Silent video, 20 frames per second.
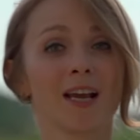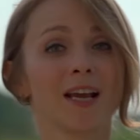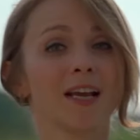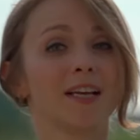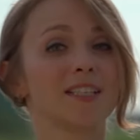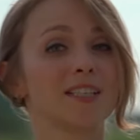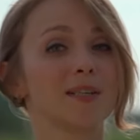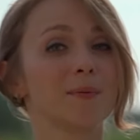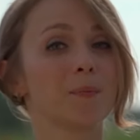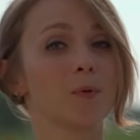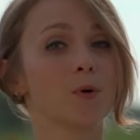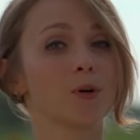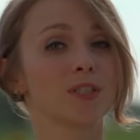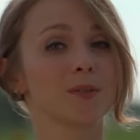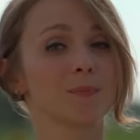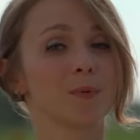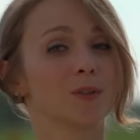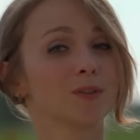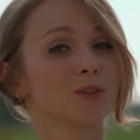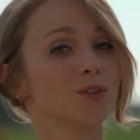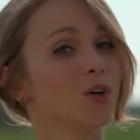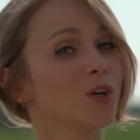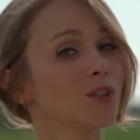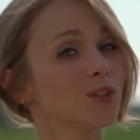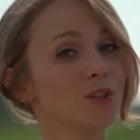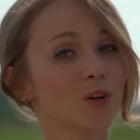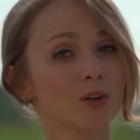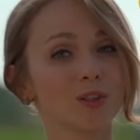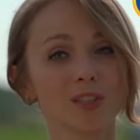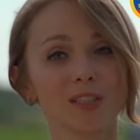It's impossible not
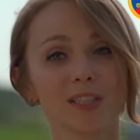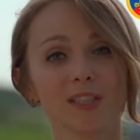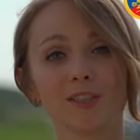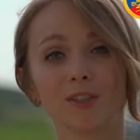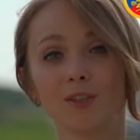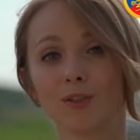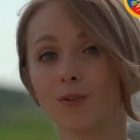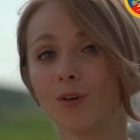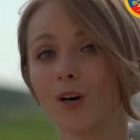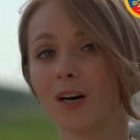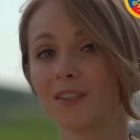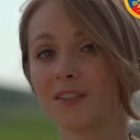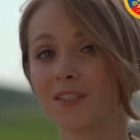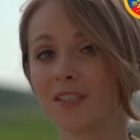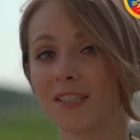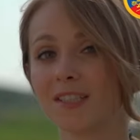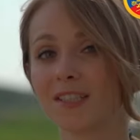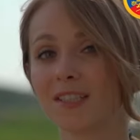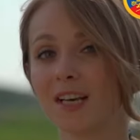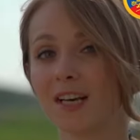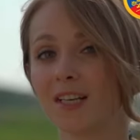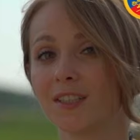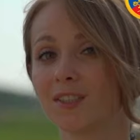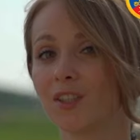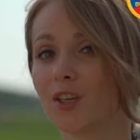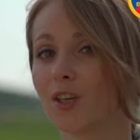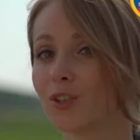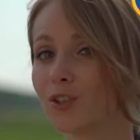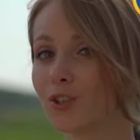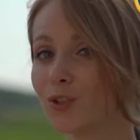only to understand
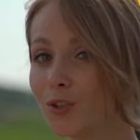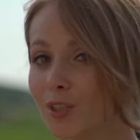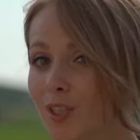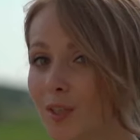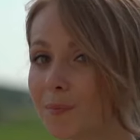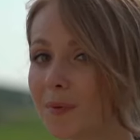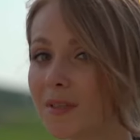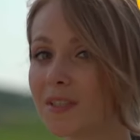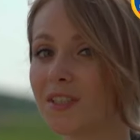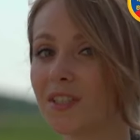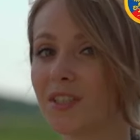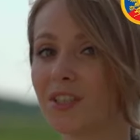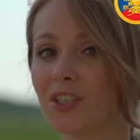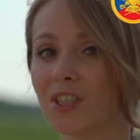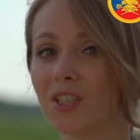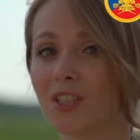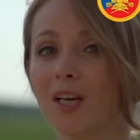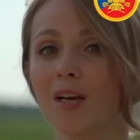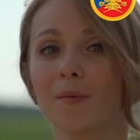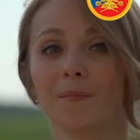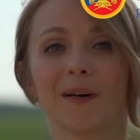your shooting position,